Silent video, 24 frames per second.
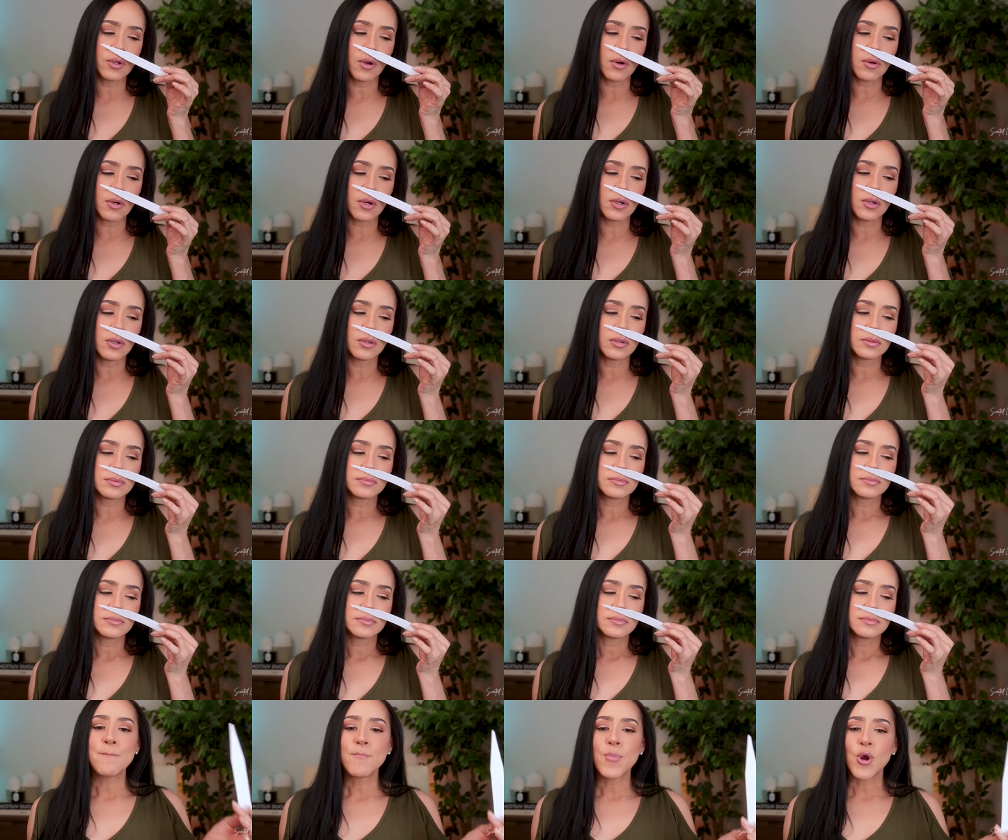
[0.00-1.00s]
floral,
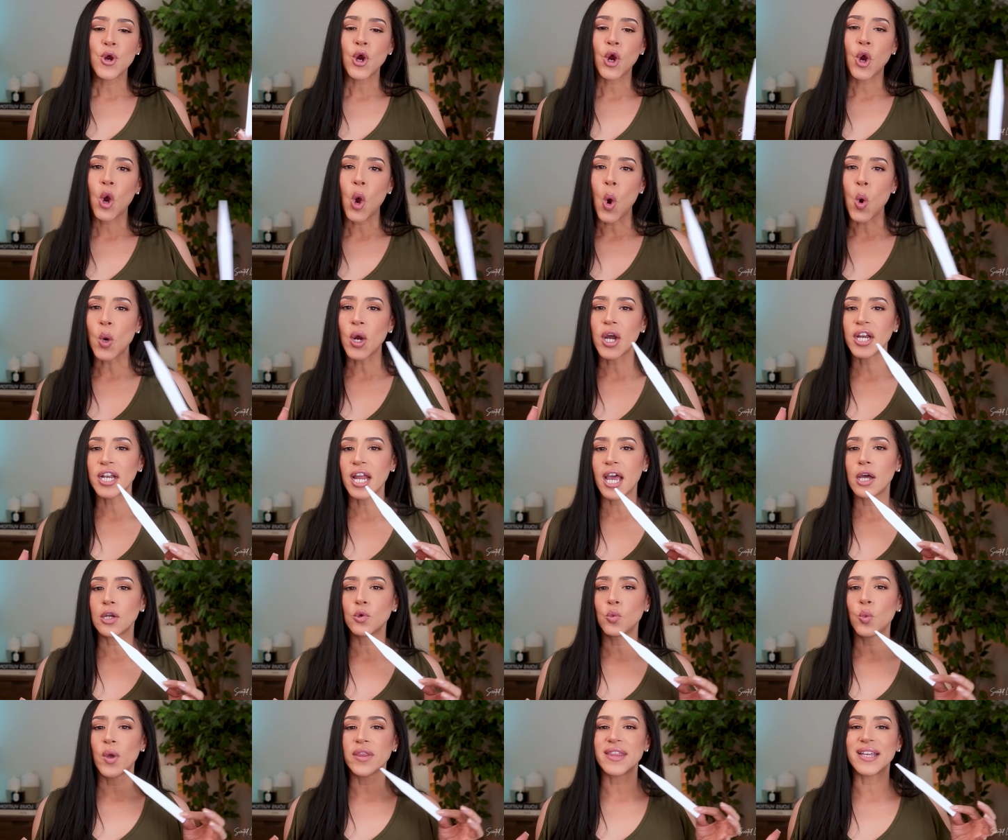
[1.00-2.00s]
amber
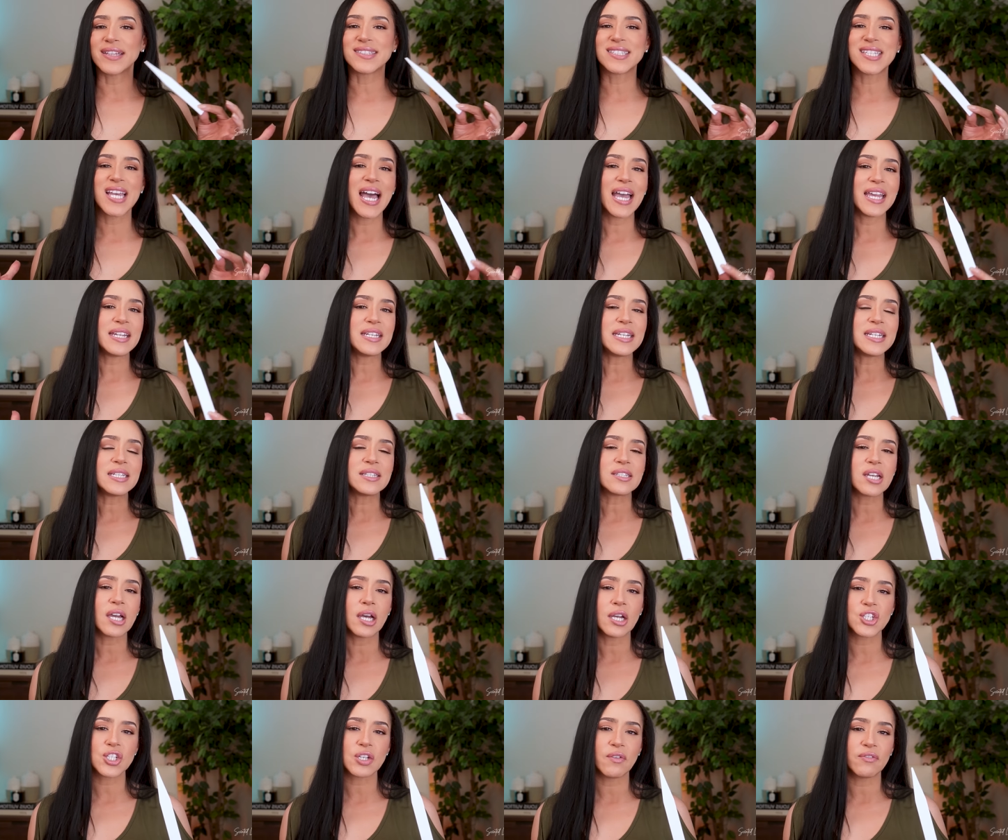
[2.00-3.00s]
coconut with a tiny
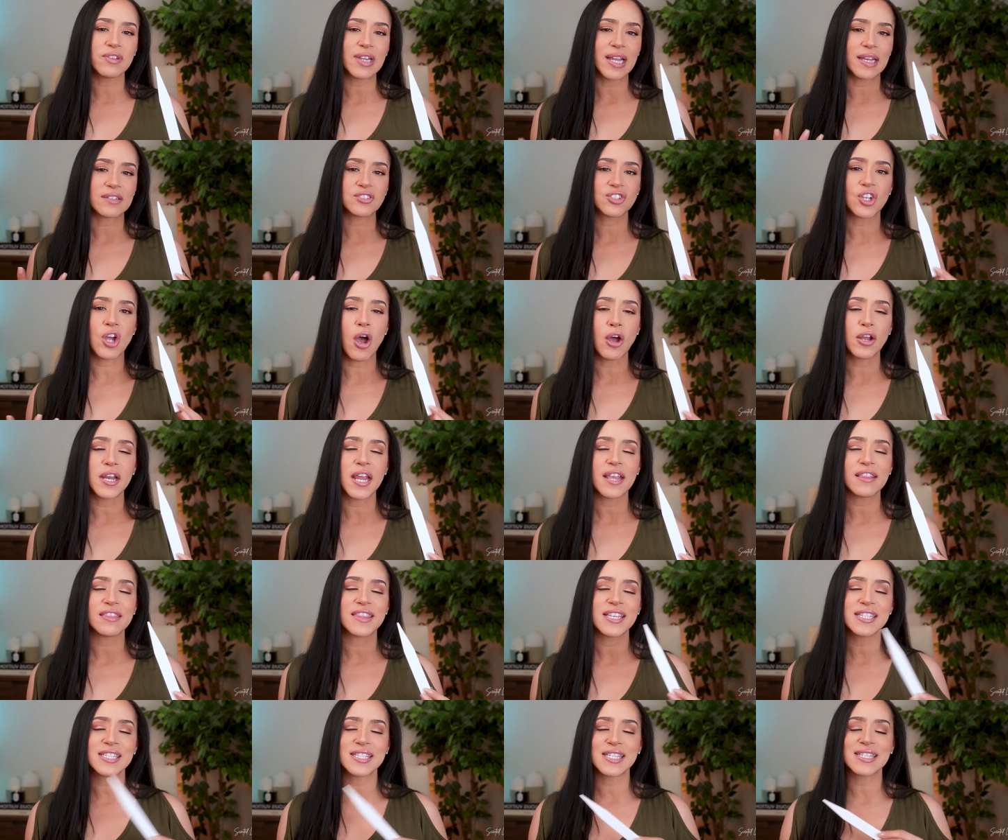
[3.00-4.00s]
touch of
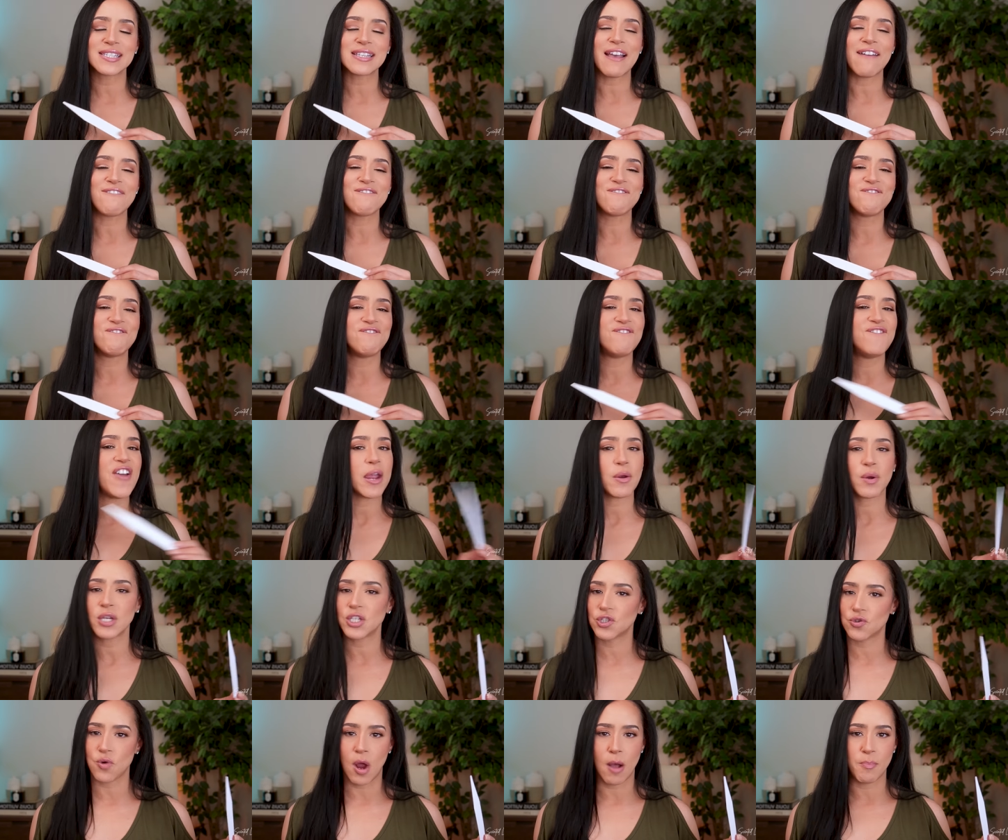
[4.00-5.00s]
lactonic. This is
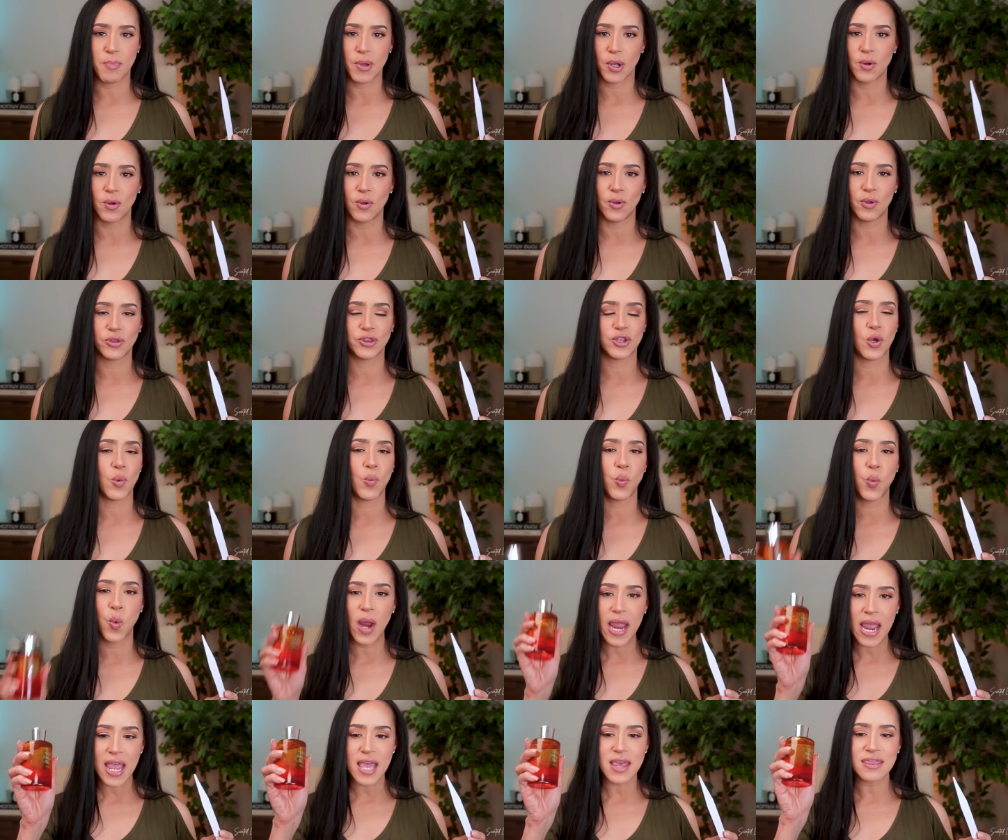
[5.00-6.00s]
very tropical. The
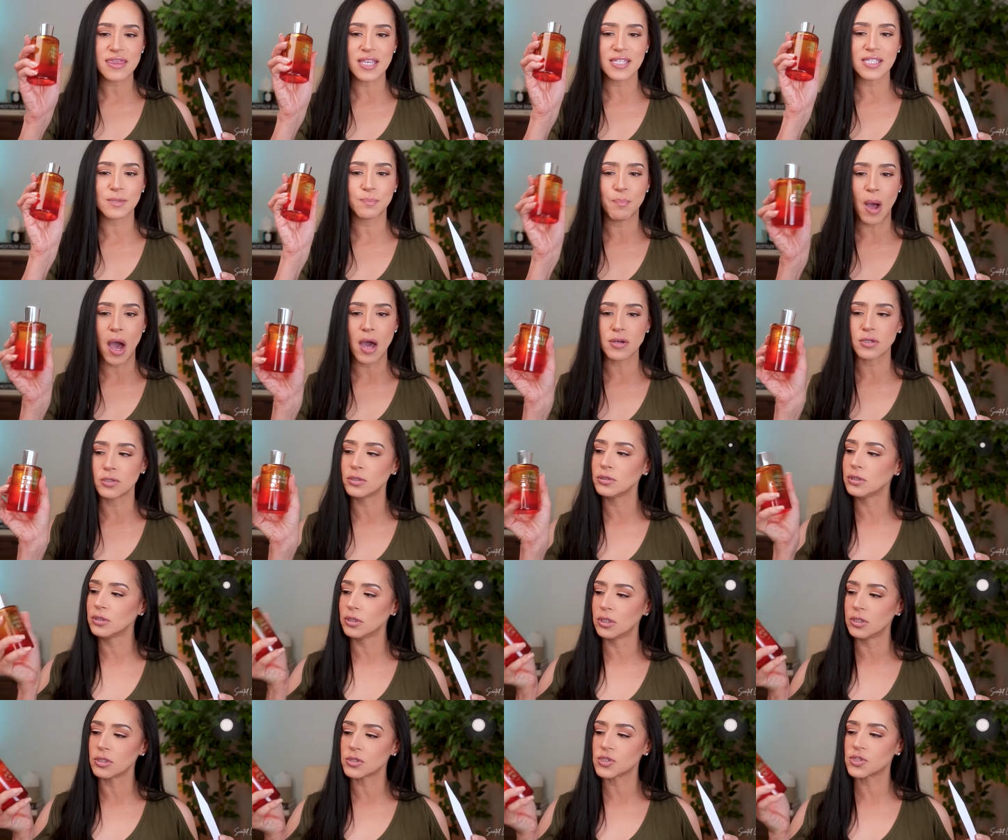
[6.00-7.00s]
way this bottle
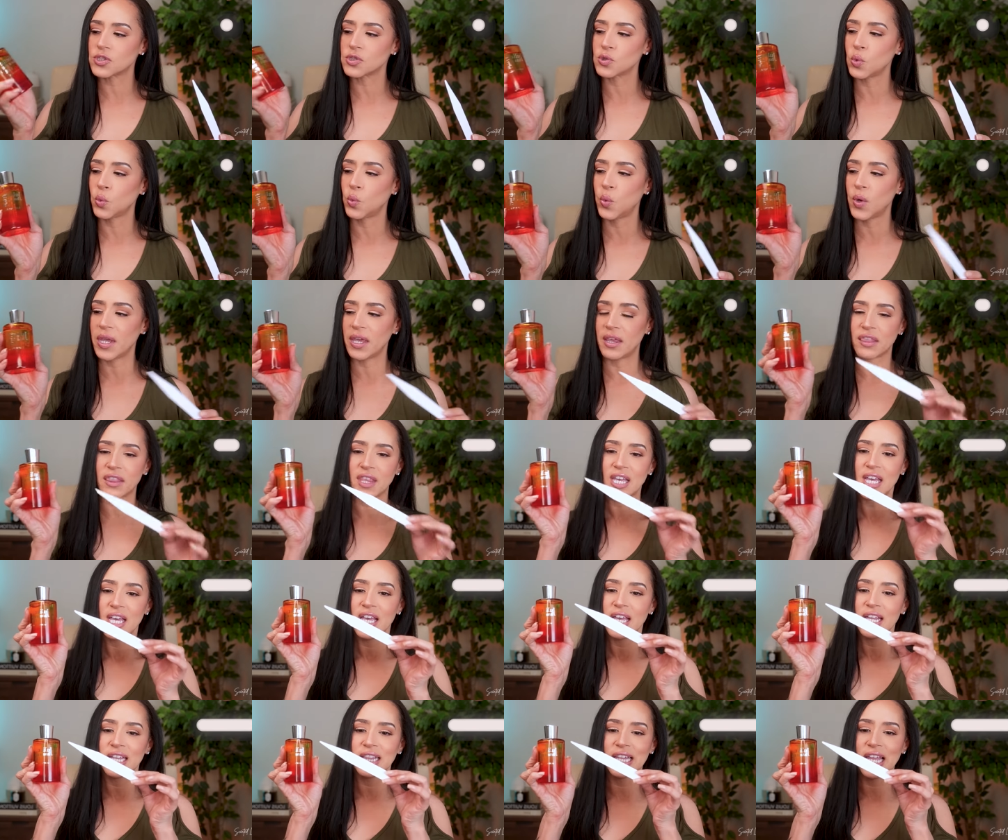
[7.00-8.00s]
looks
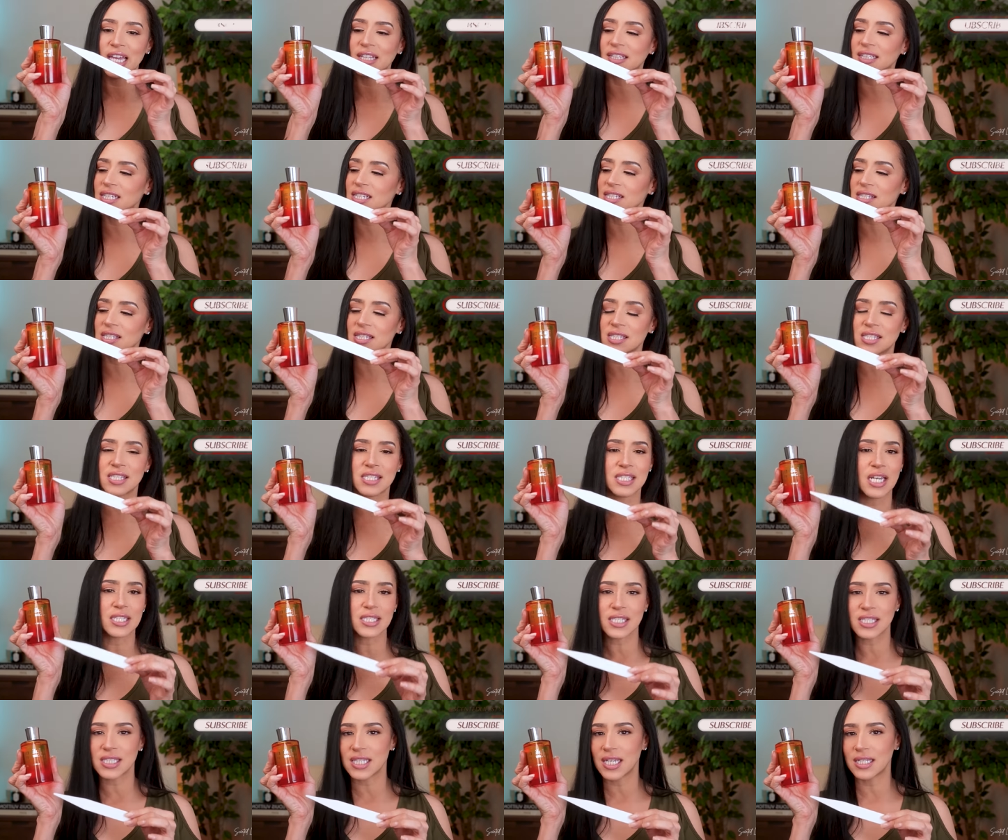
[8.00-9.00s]
with like this
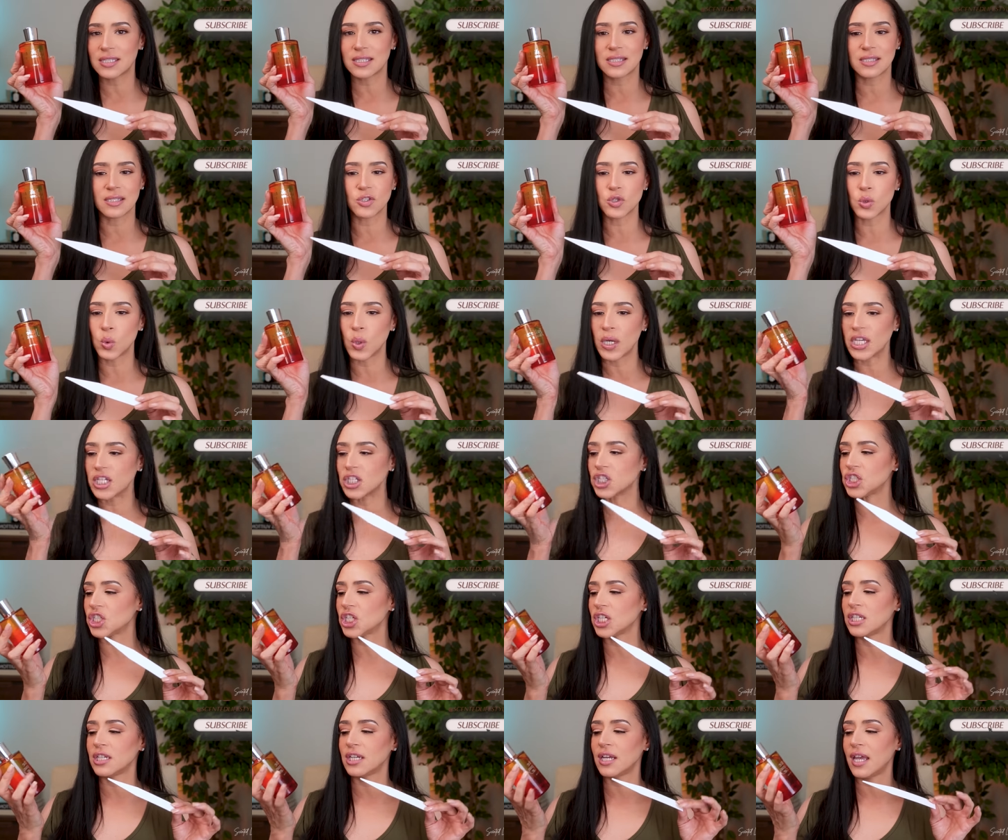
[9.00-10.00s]
sunset
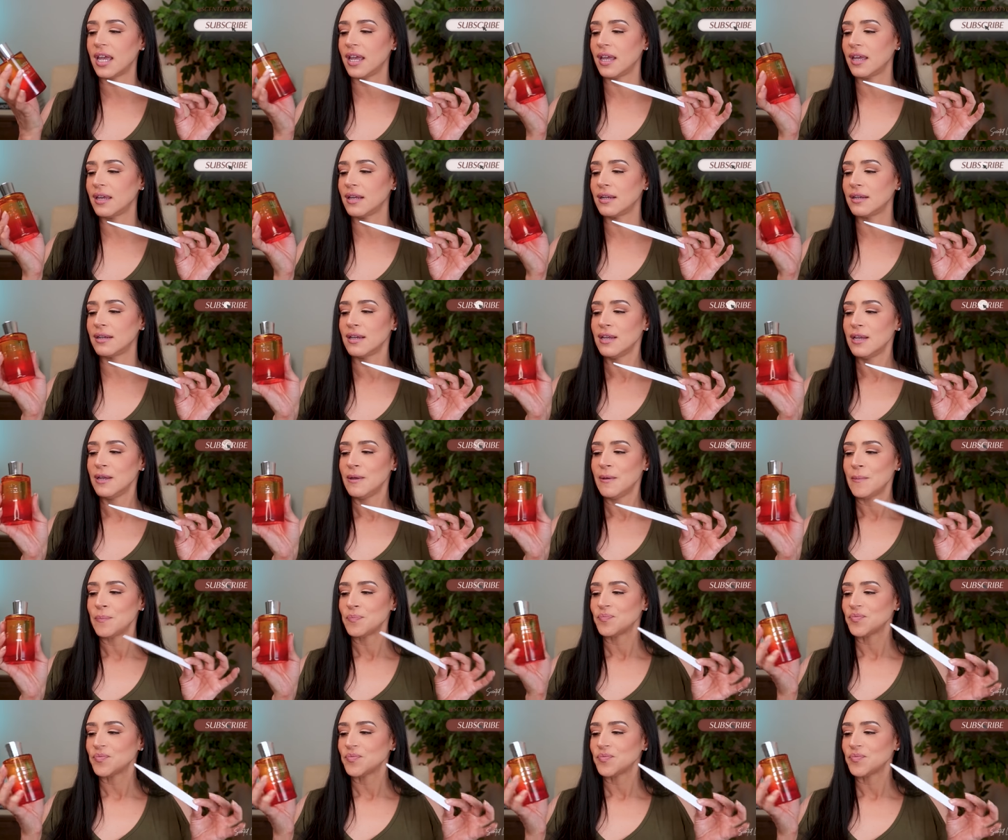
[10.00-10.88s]
situation and